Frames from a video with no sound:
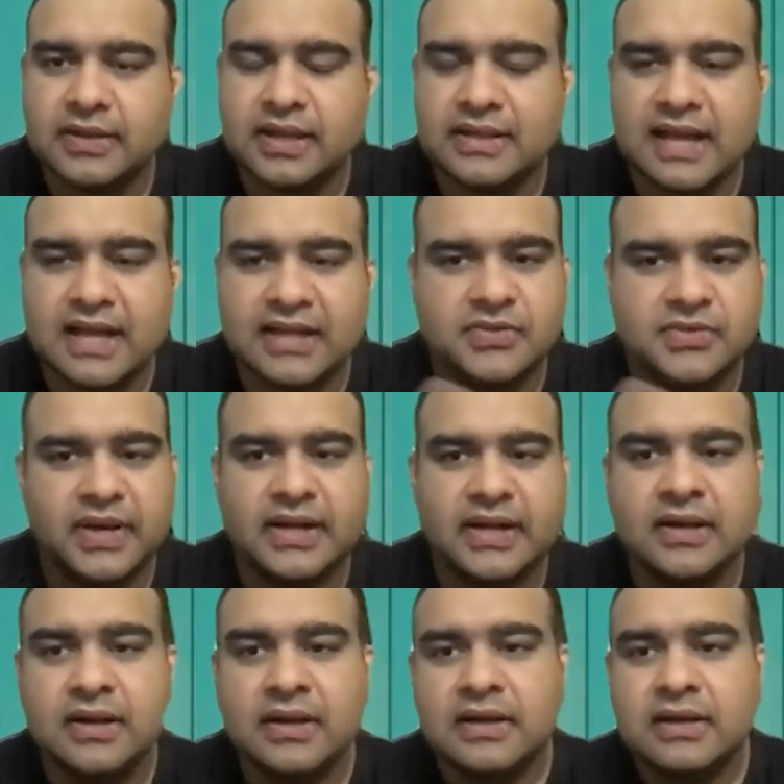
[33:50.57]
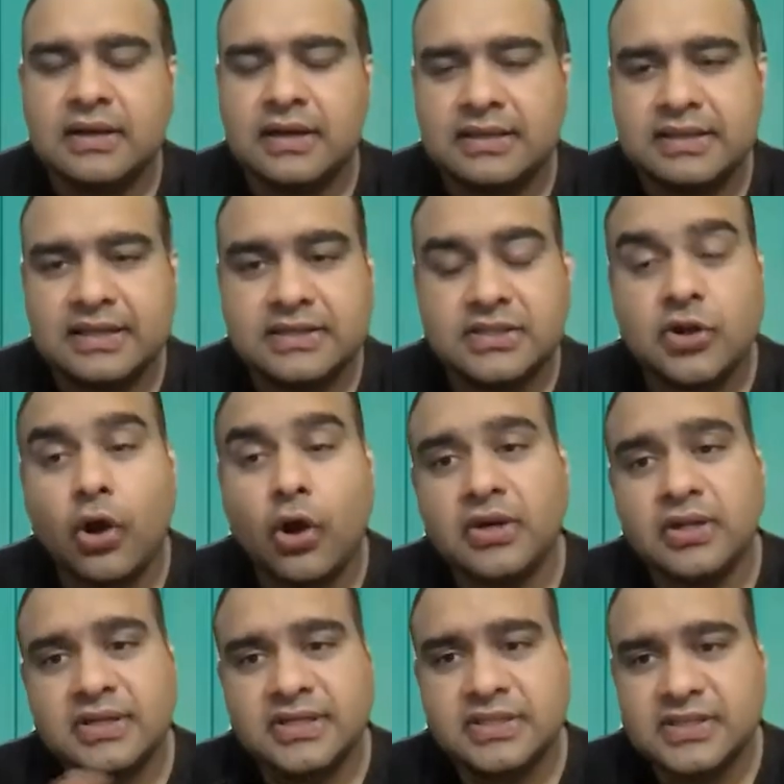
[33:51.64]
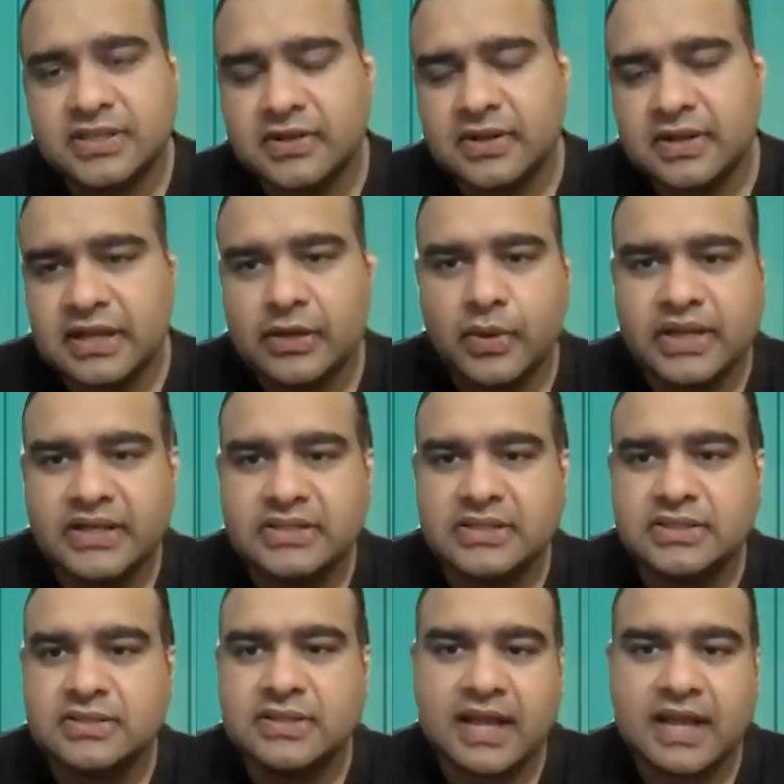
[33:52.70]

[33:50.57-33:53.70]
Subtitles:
And that's where there's continuous innovations.